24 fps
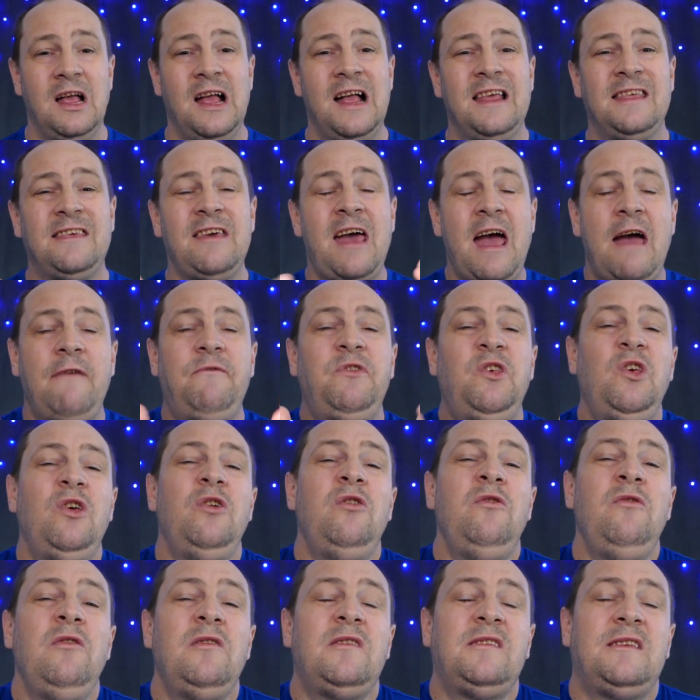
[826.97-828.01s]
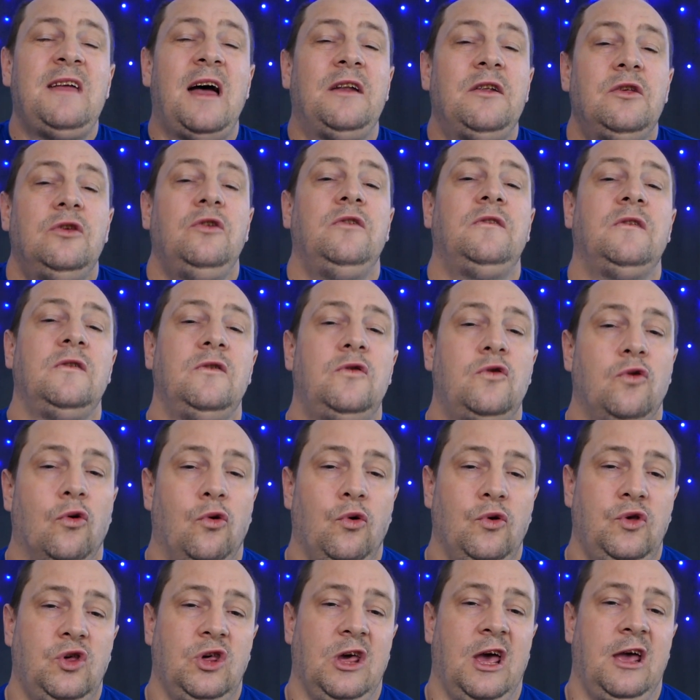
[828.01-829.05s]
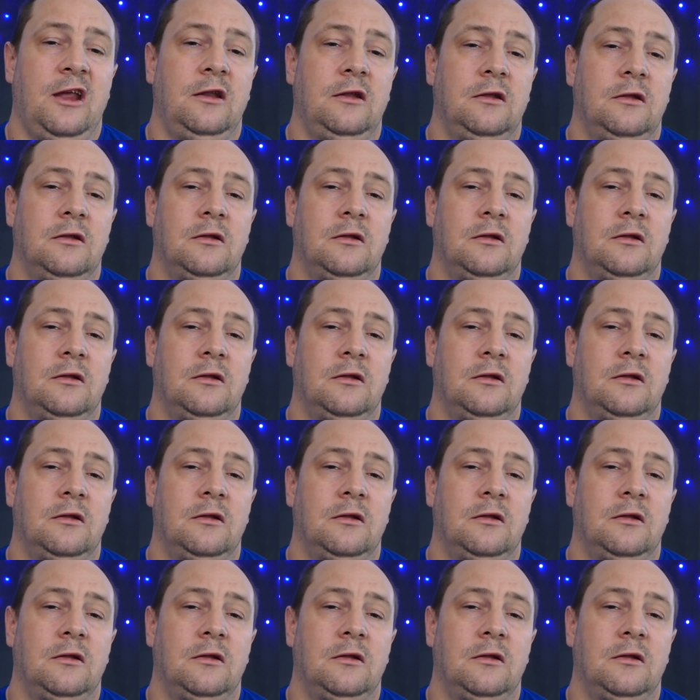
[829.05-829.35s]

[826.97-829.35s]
So have you started using shorts yet?